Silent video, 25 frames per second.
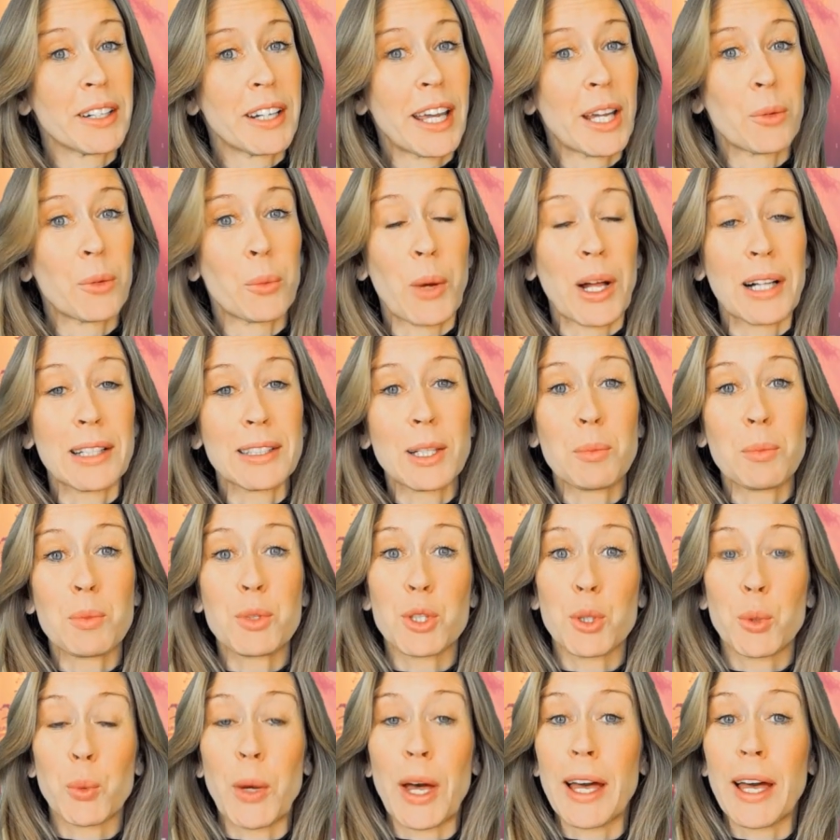and welcome
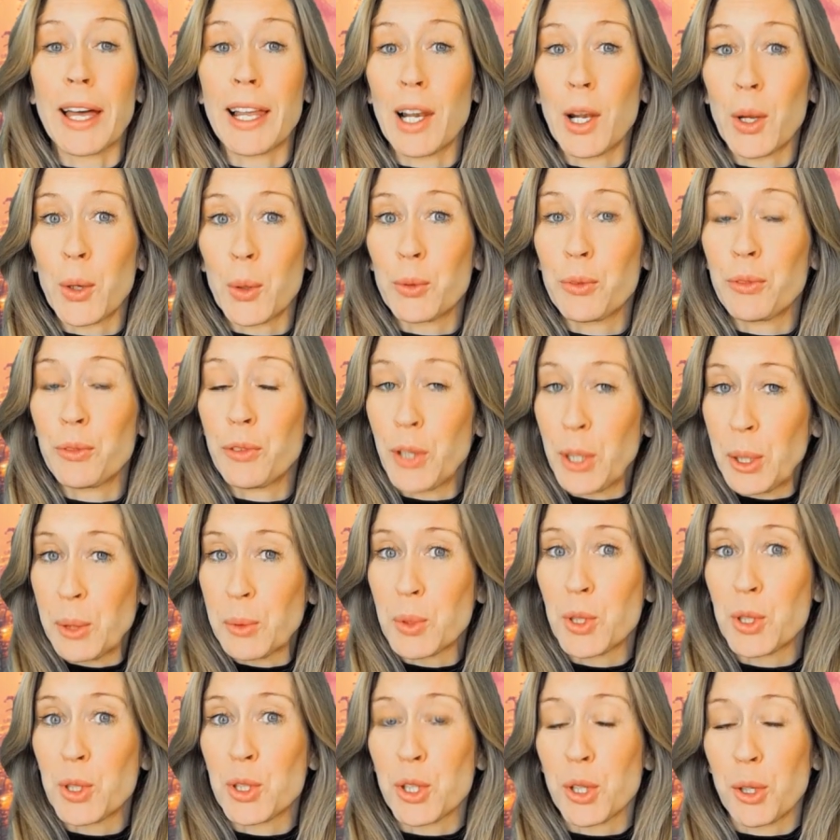to Hello
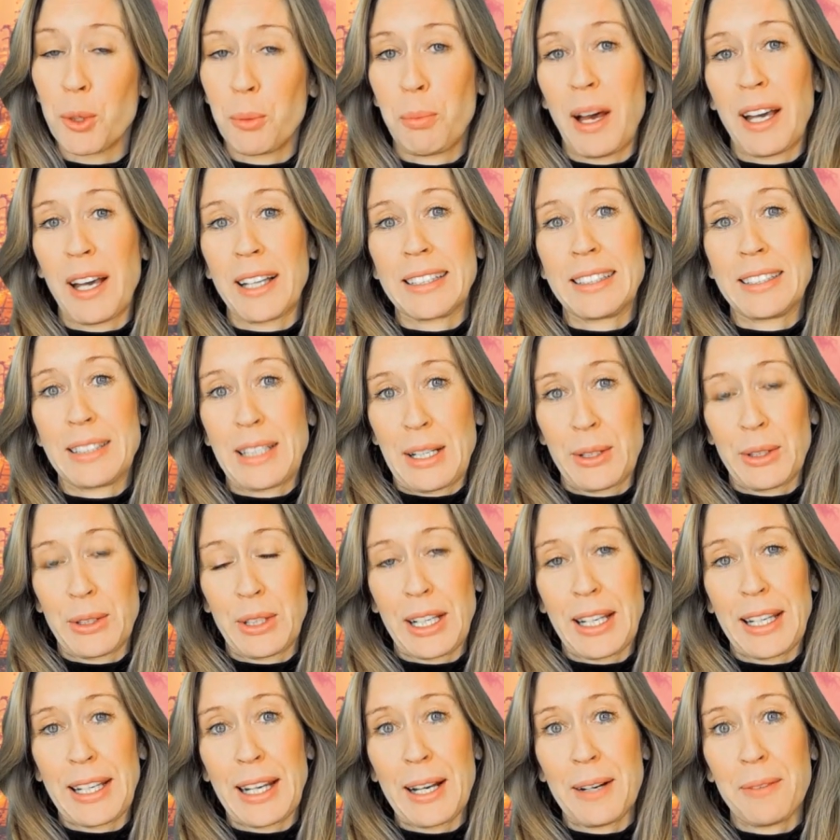Future by Dear
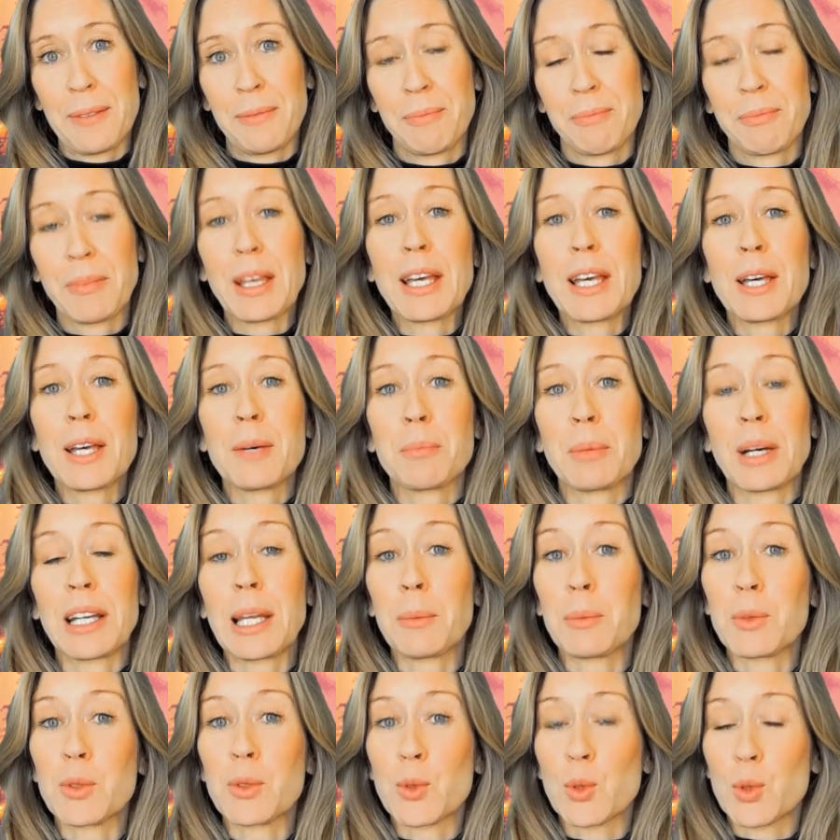Data. My
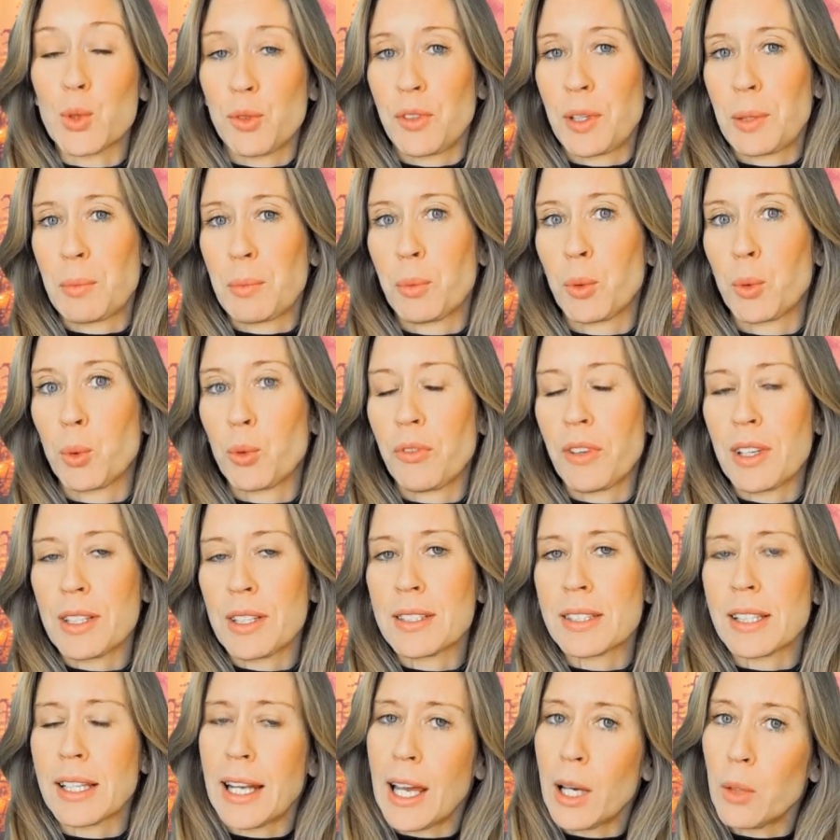name is Josefin Bokvist,
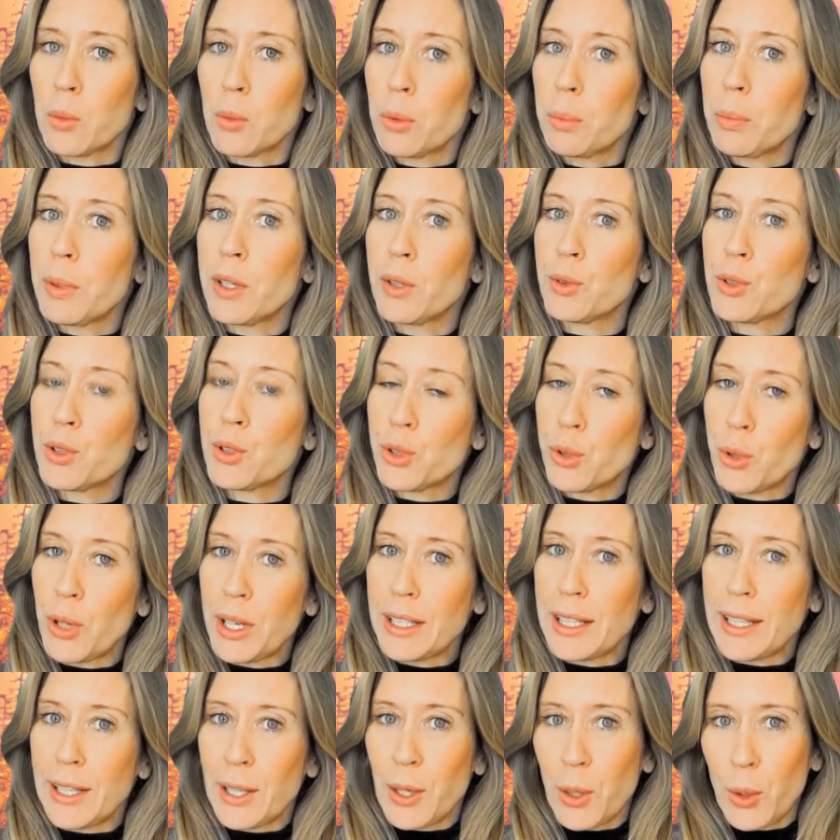and I will be your
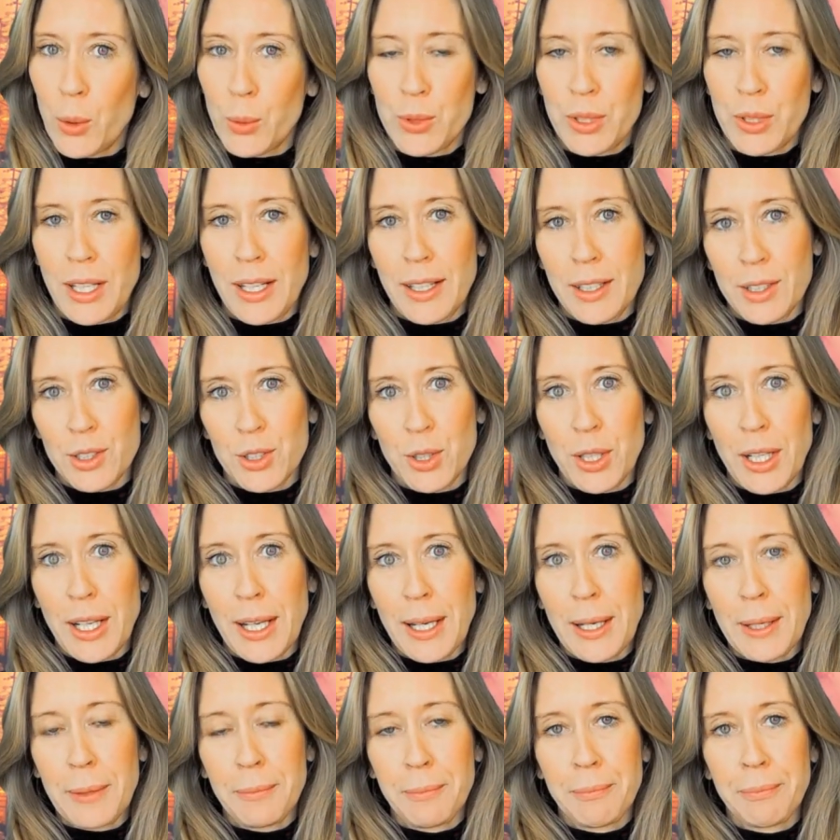training host here
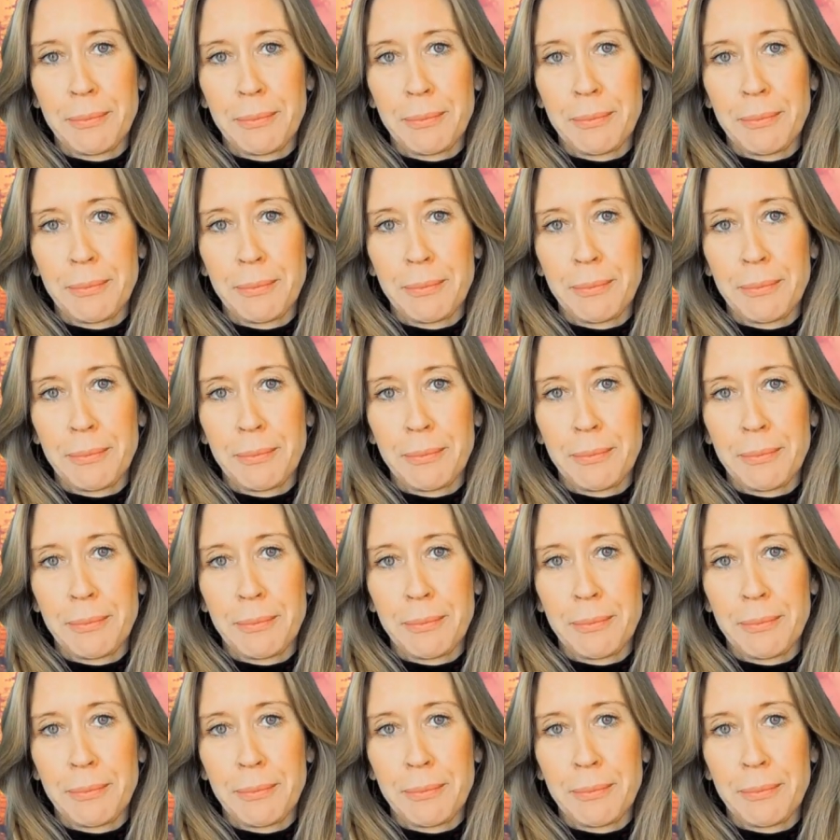today.